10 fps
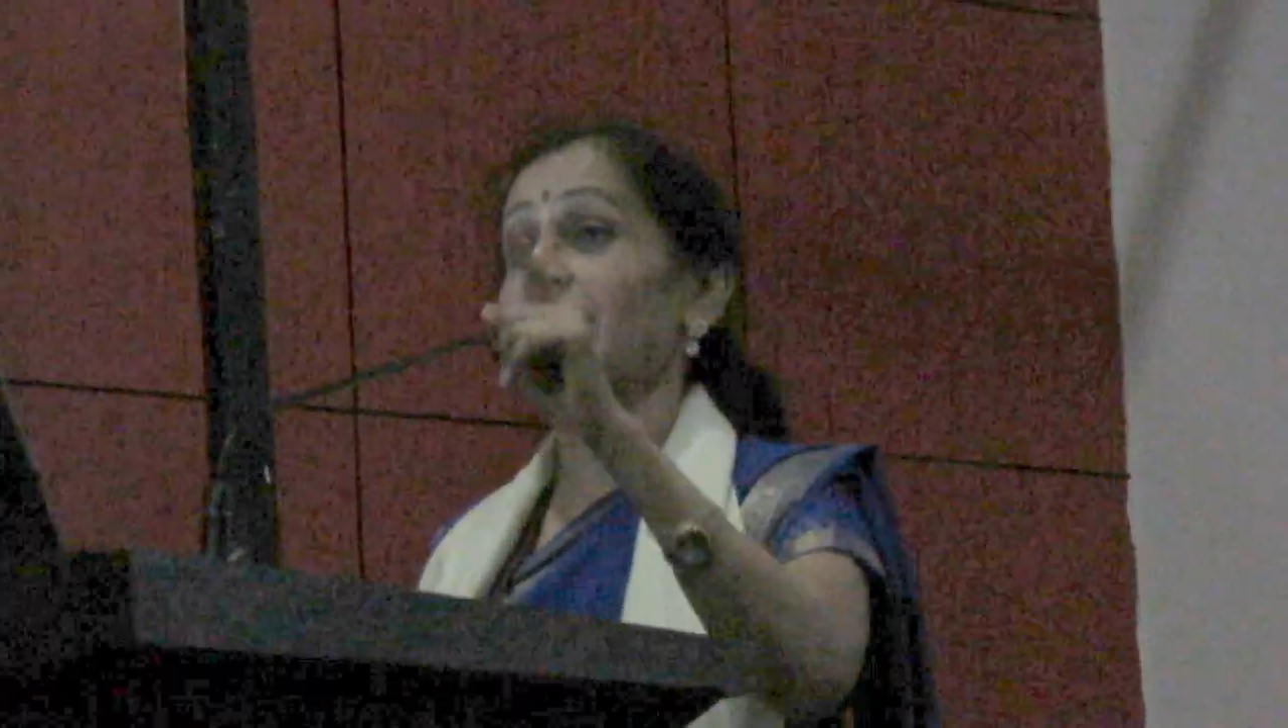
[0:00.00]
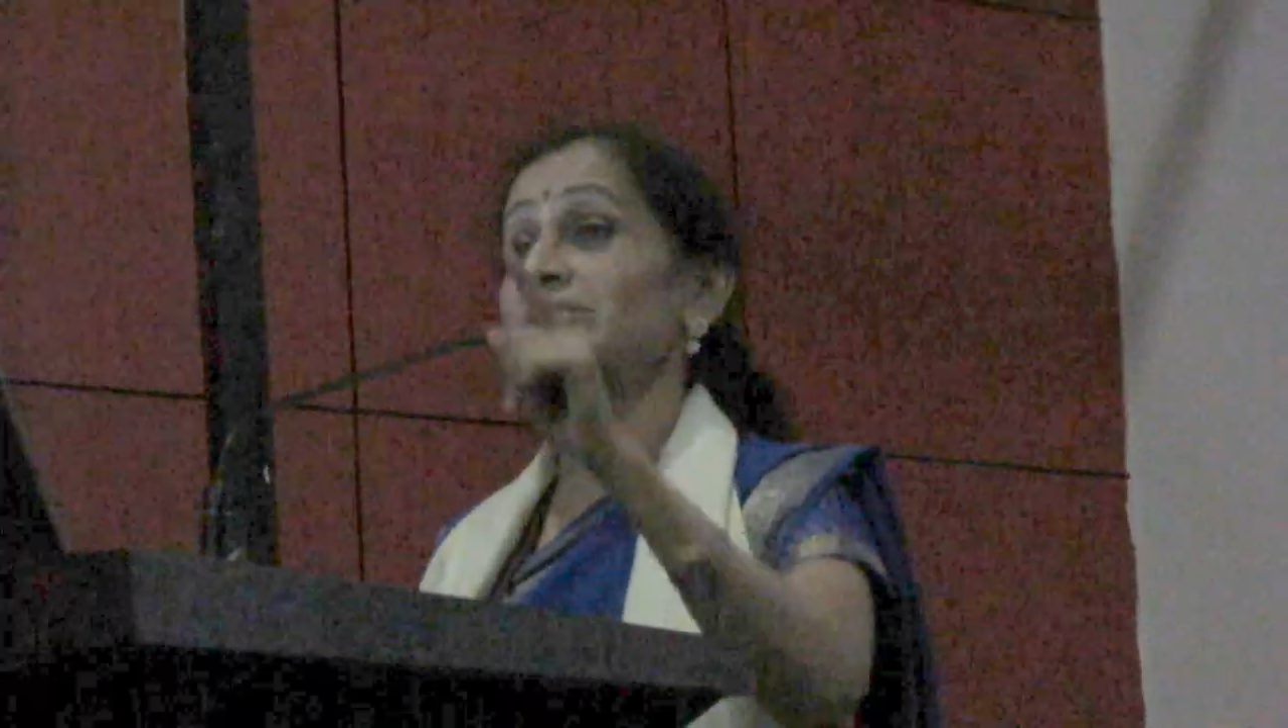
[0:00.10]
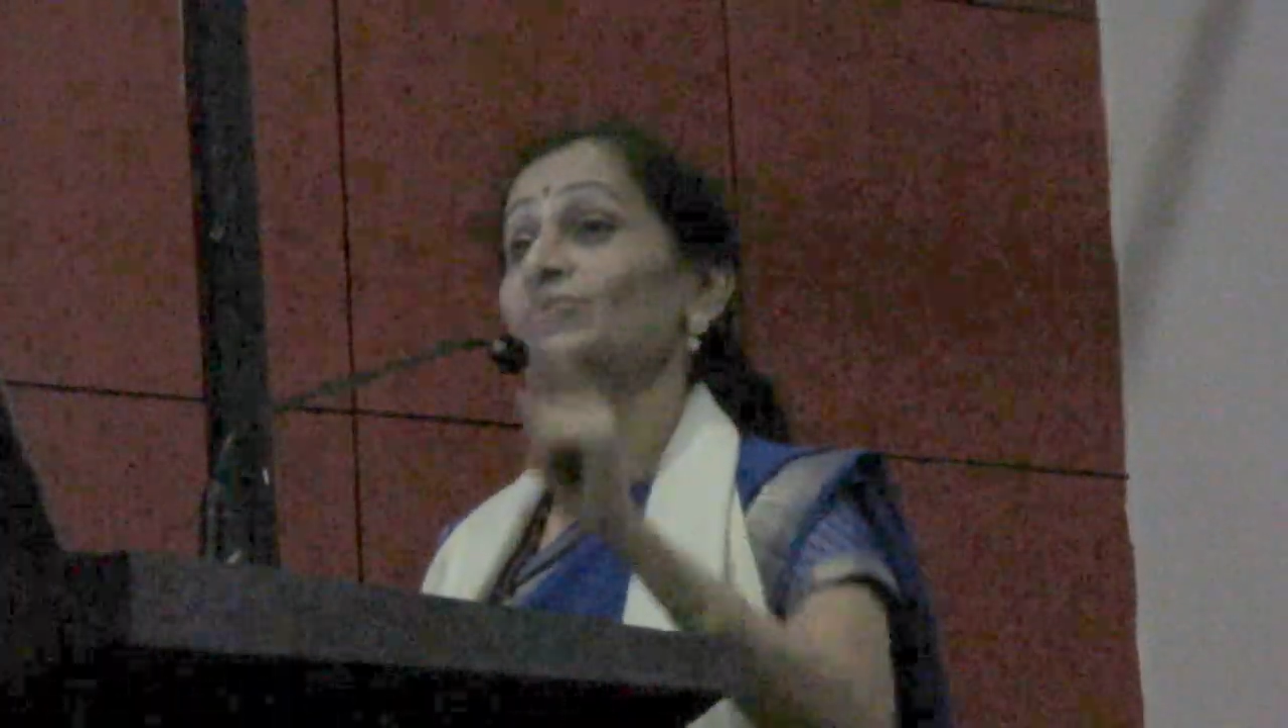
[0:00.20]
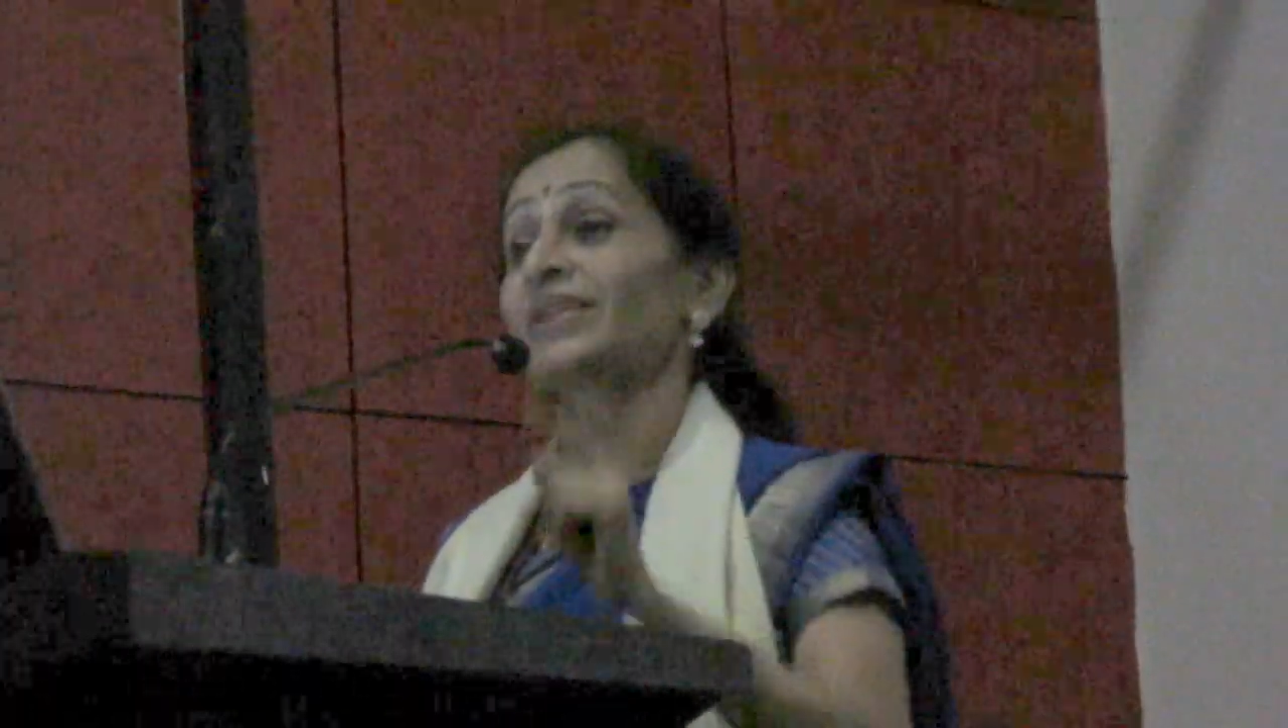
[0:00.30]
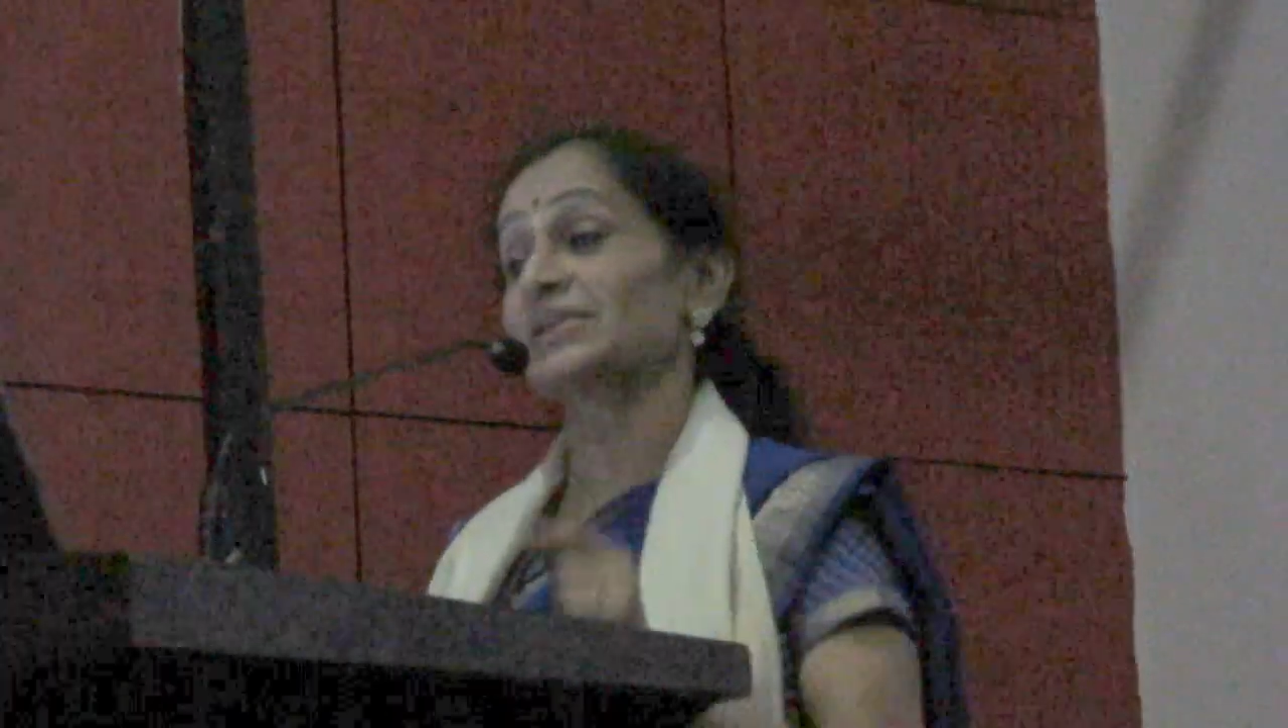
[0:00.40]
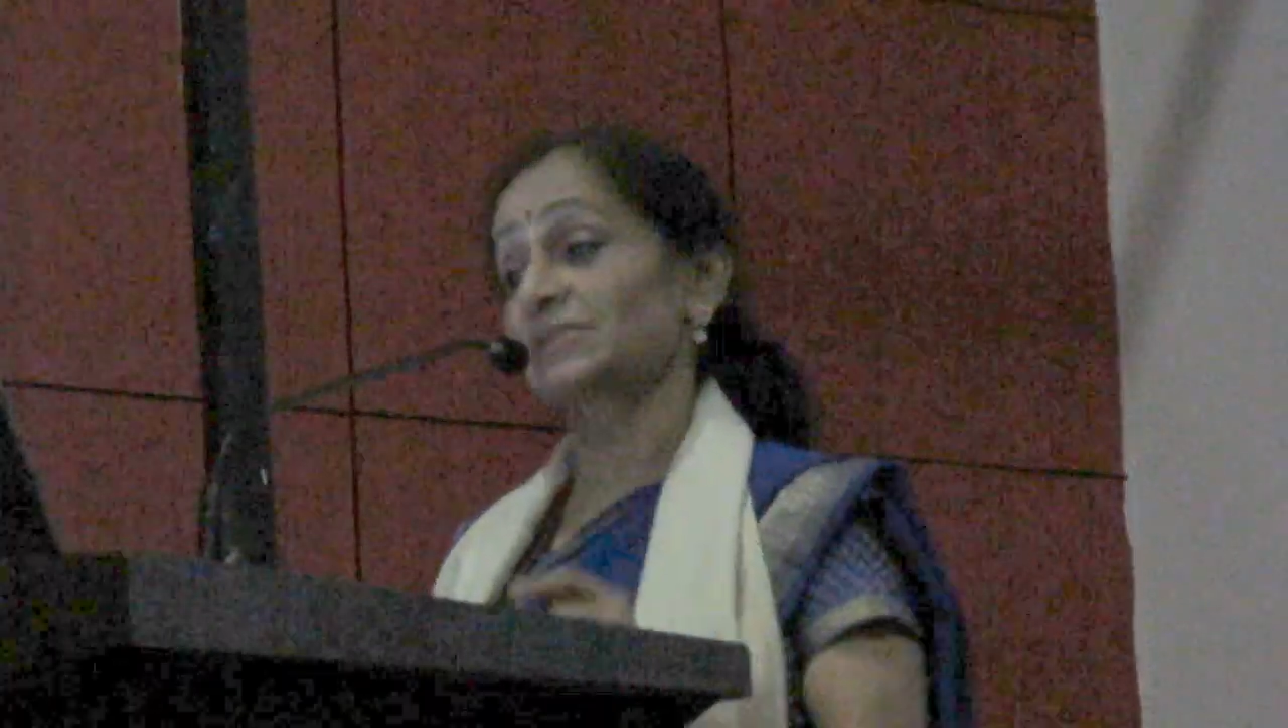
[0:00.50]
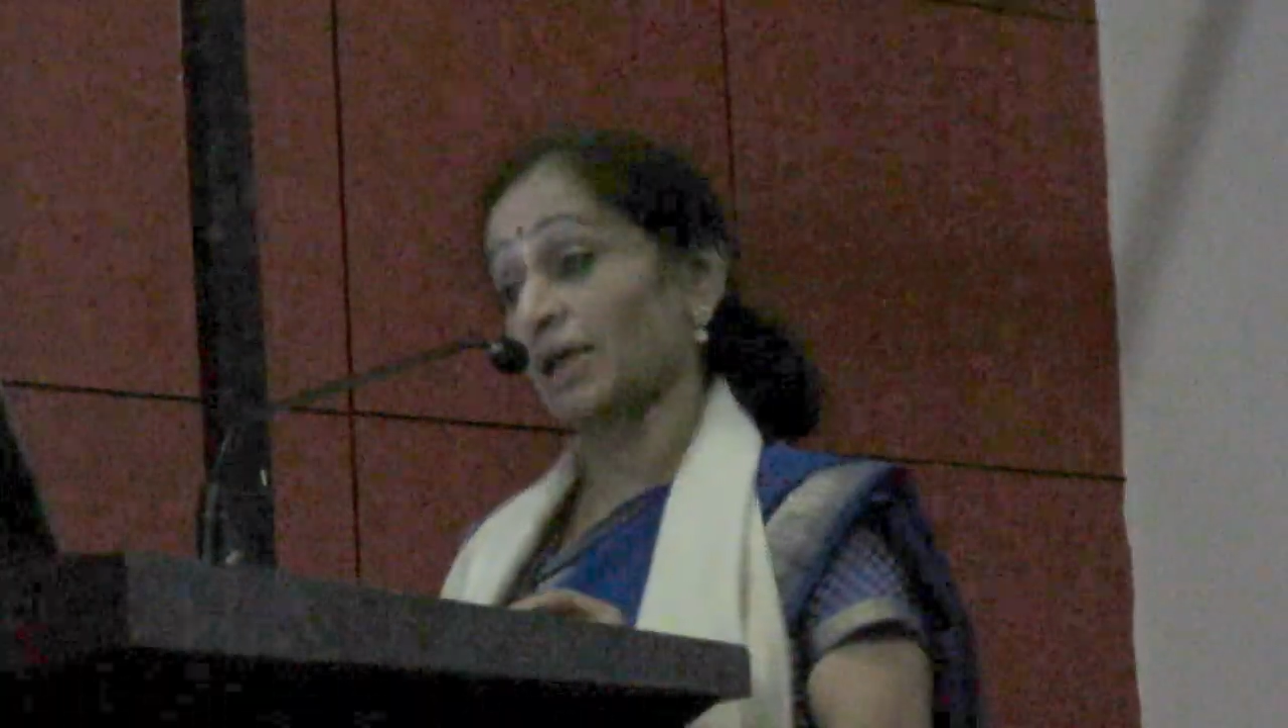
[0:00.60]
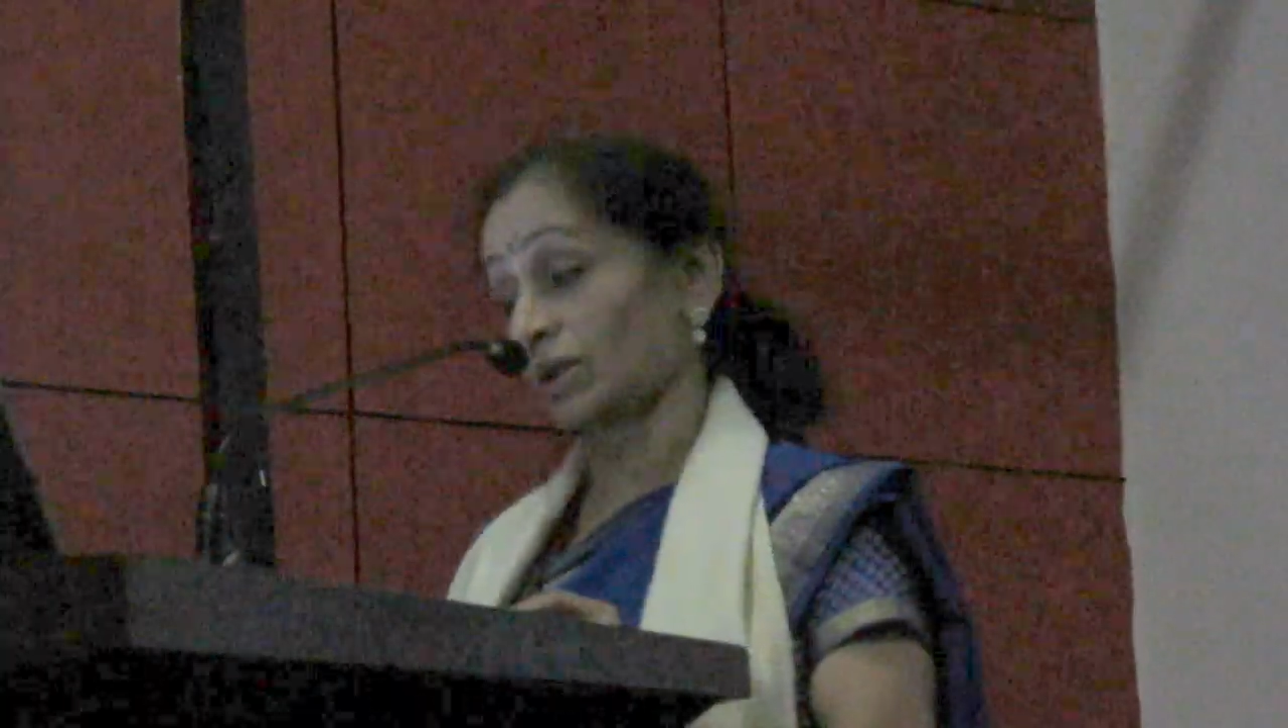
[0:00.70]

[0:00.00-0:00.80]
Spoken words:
as well as